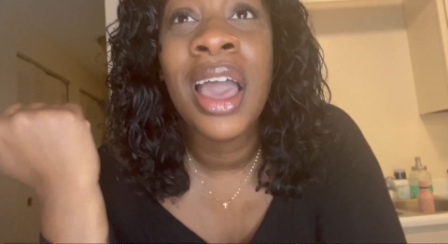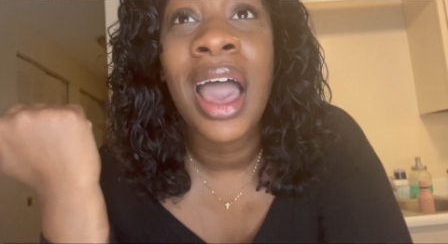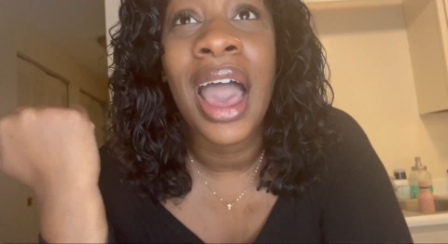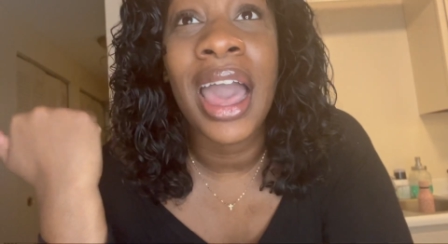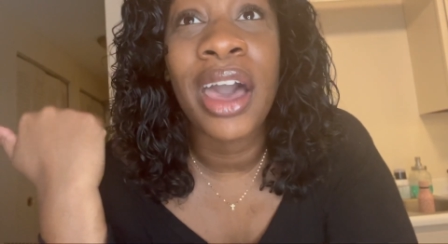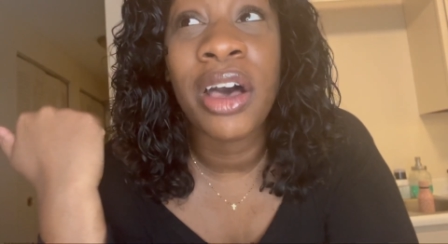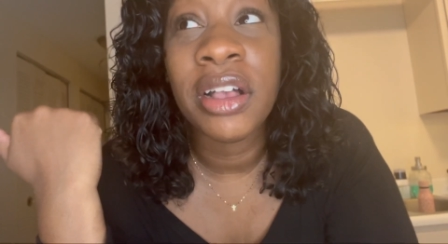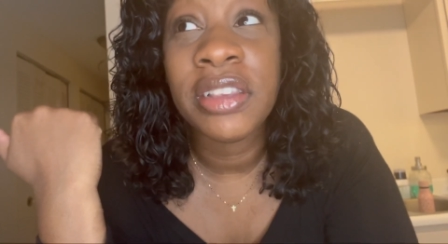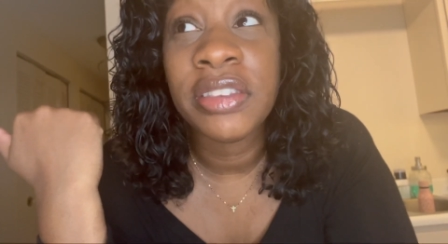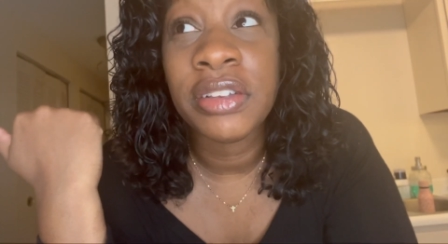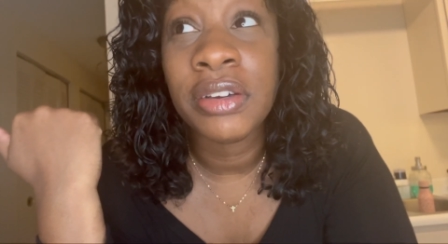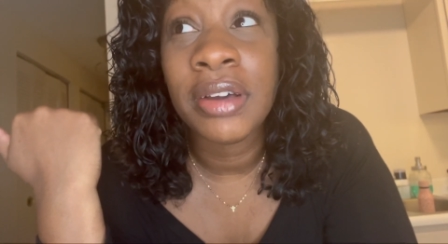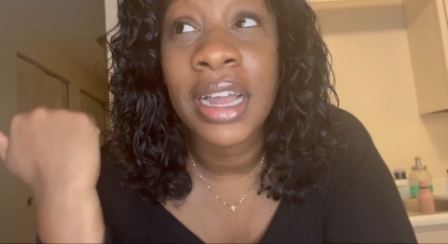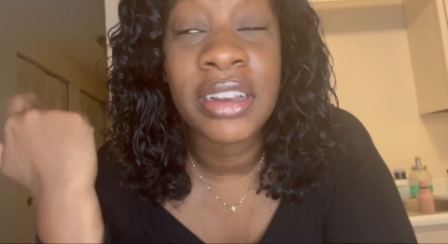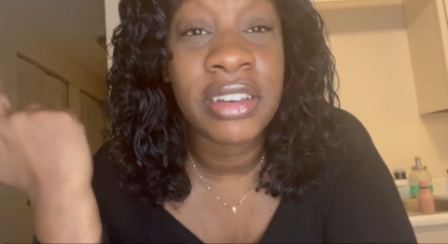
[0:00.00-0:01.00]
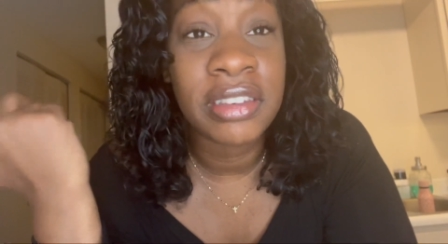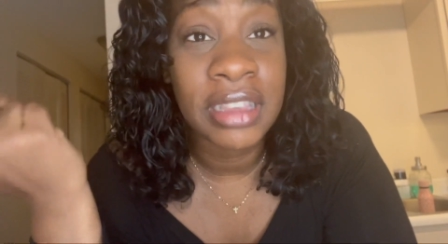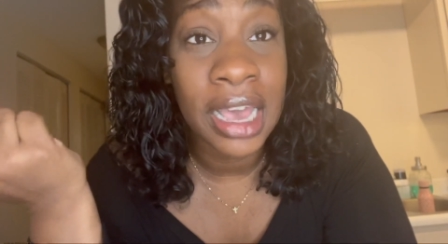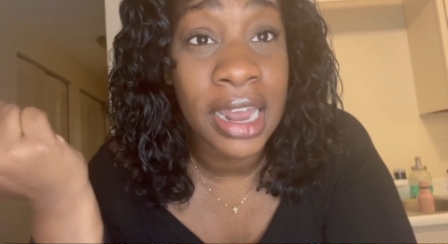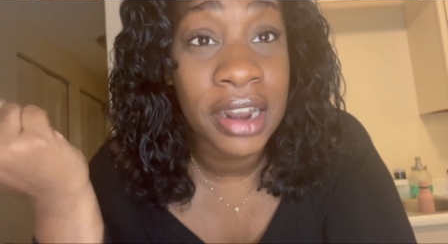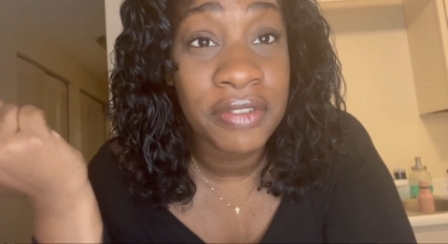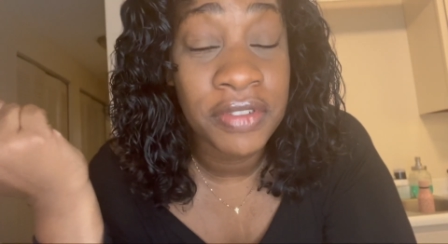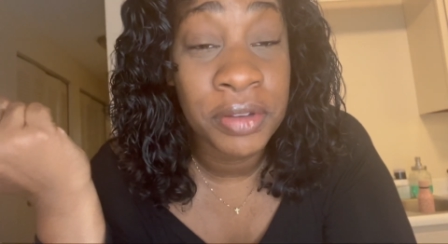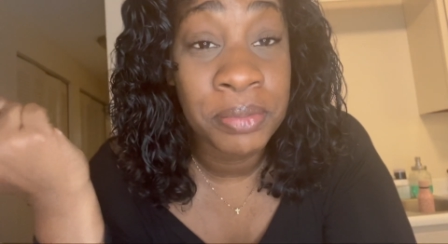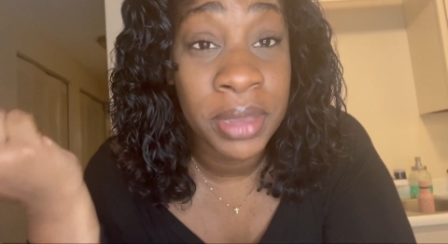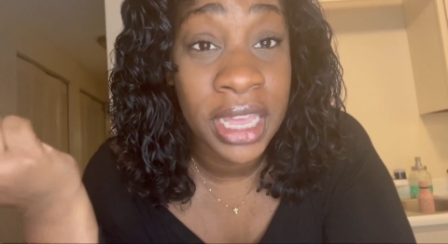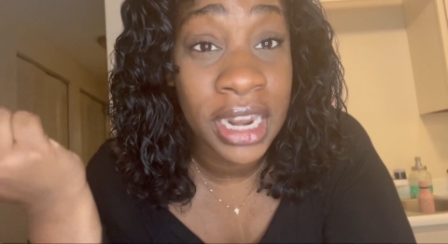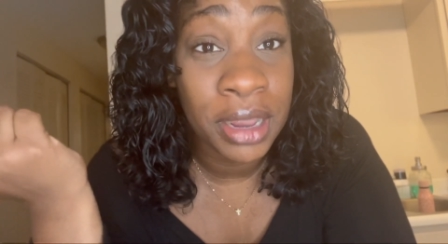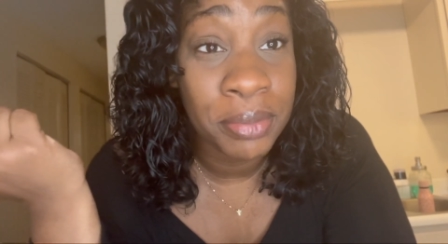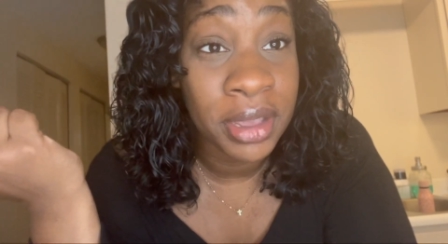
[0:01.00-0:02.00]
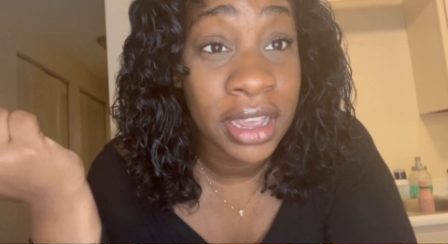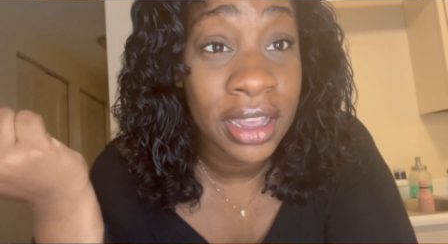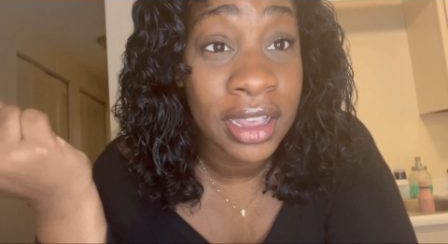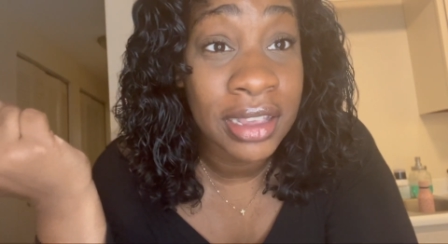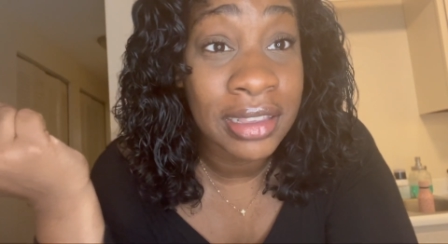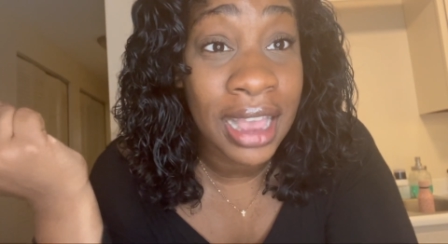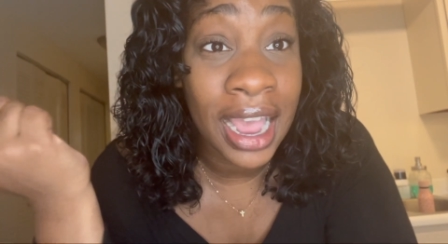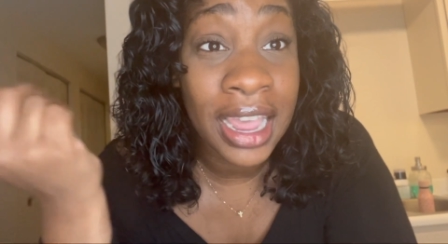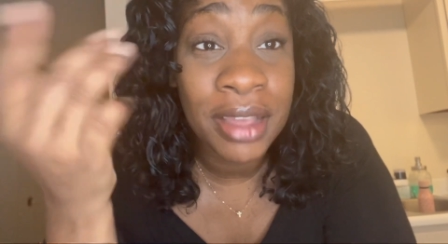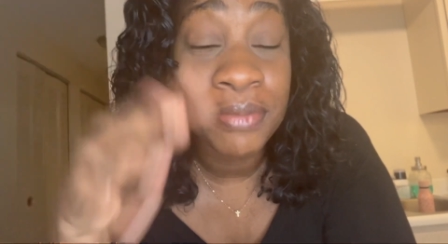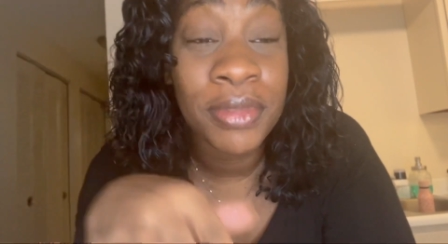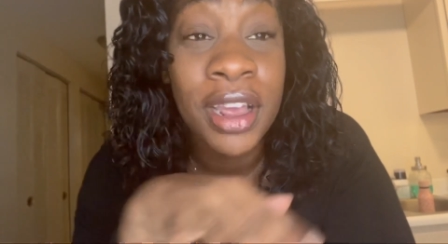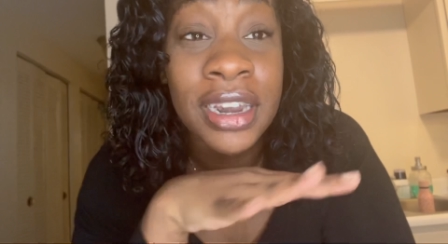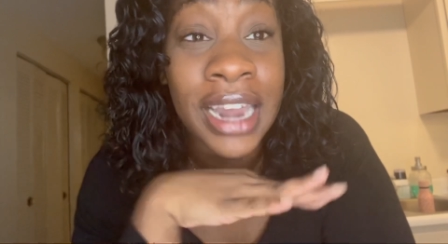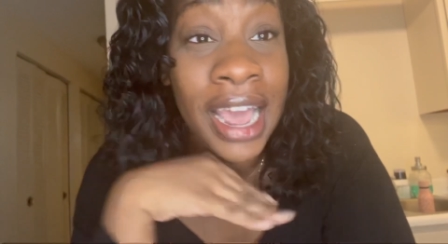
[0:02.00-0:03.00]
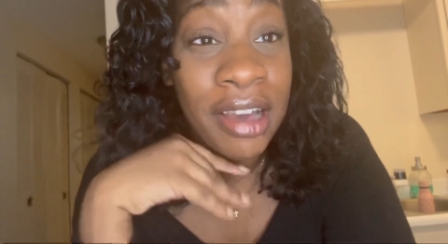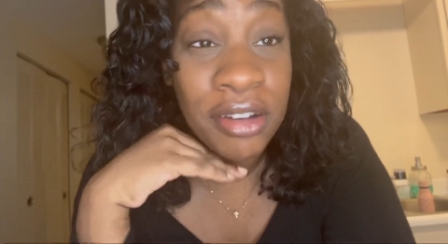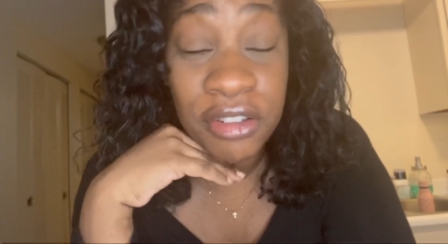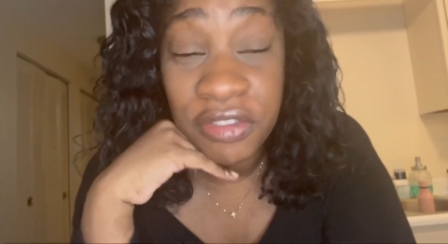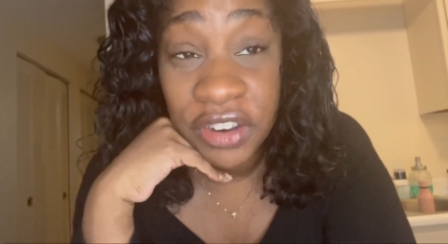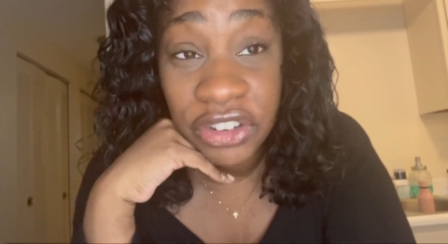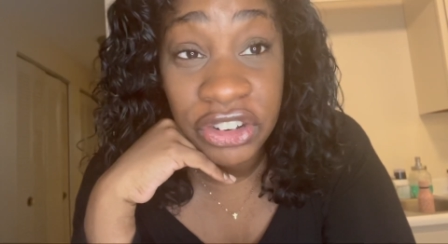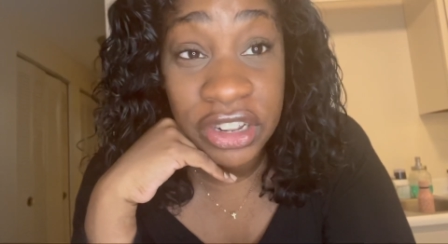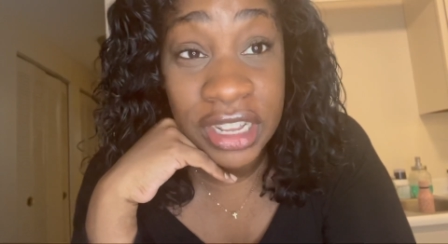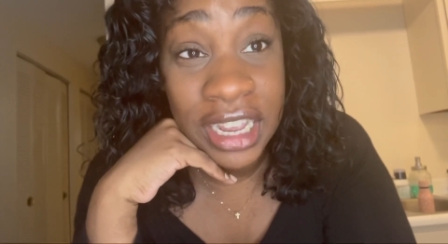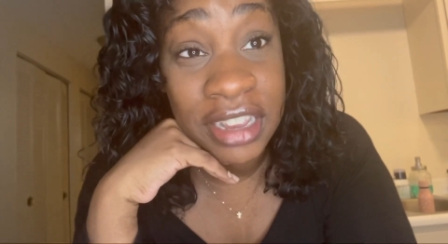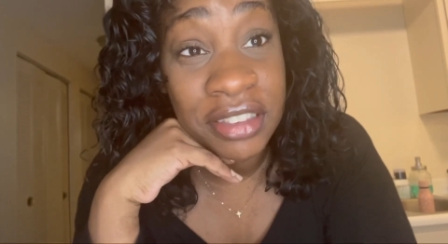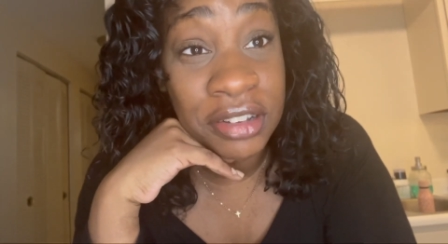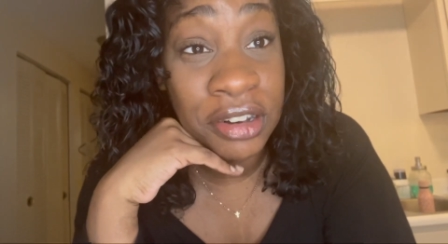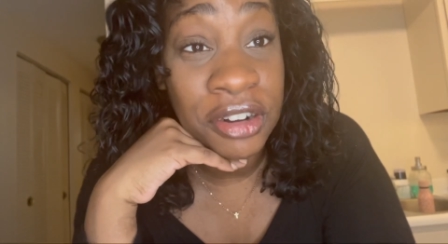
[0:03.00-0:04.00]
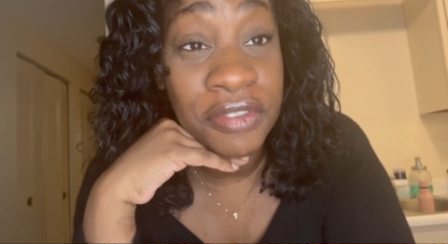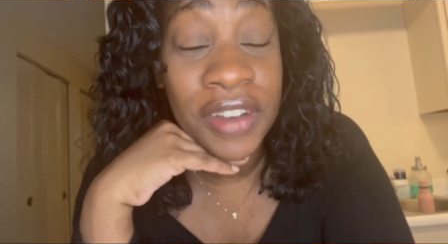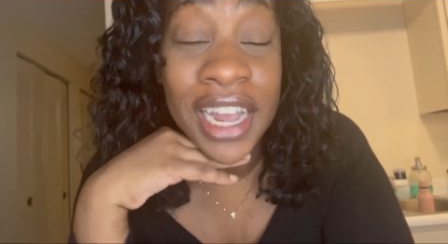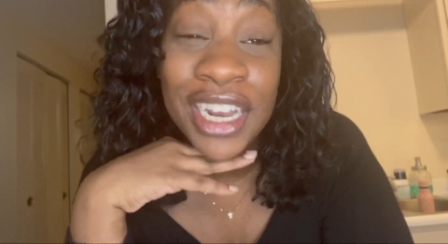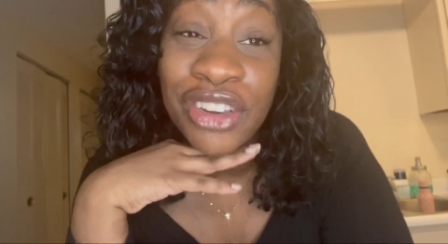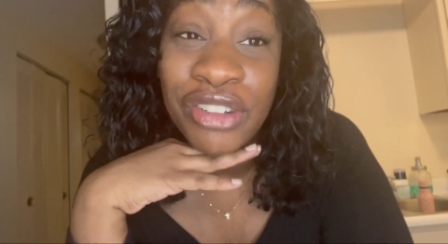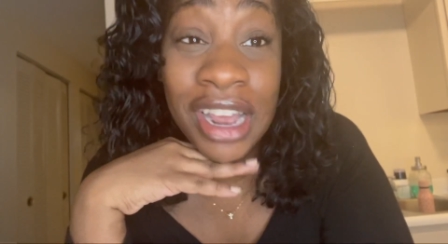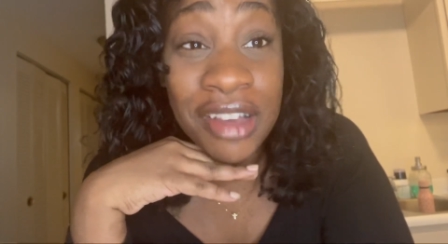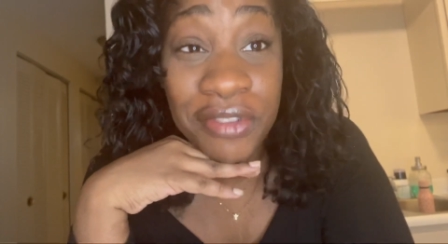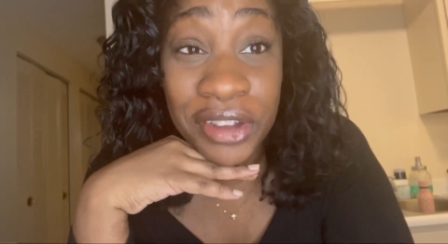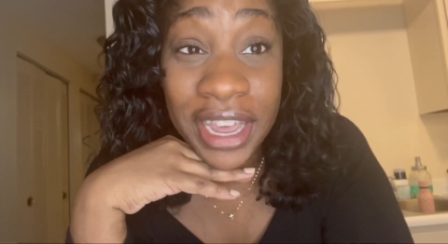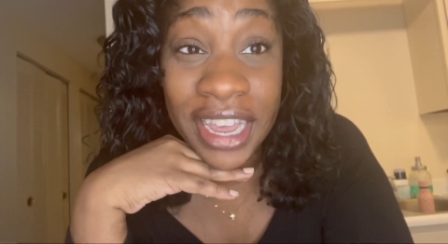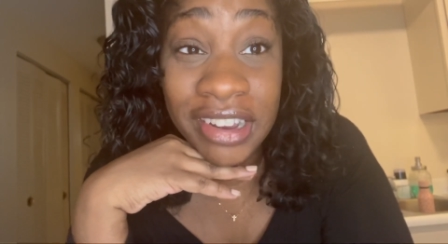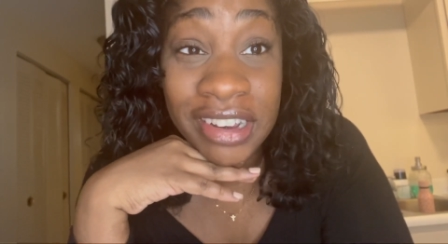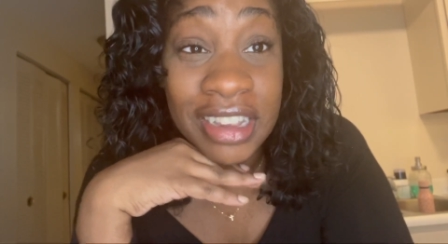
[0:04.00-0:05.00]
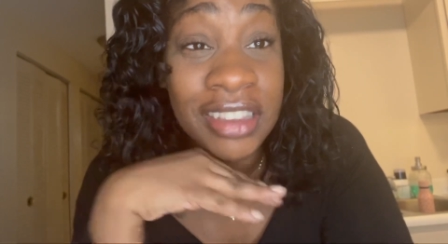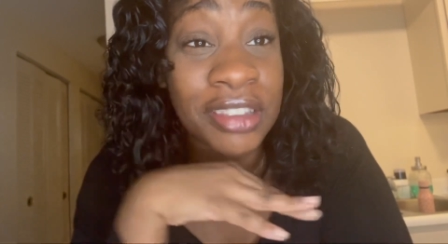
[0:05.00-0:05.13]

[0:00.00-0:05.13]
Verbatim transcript: I just got out of a meeting because I am now officially a certified travel agent.